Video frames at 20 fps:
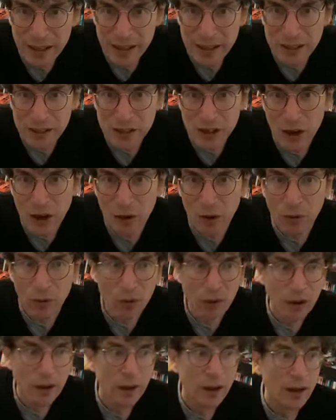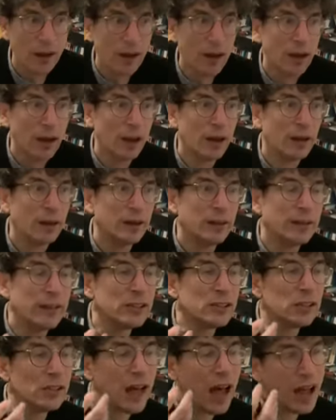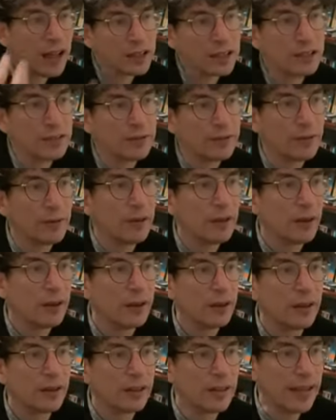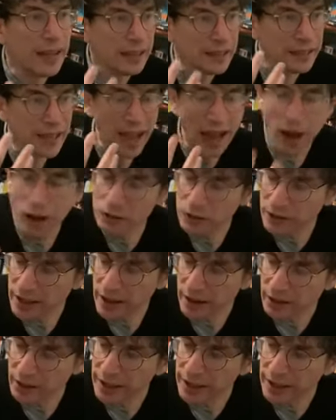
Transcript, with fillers: So there's lots of things out there.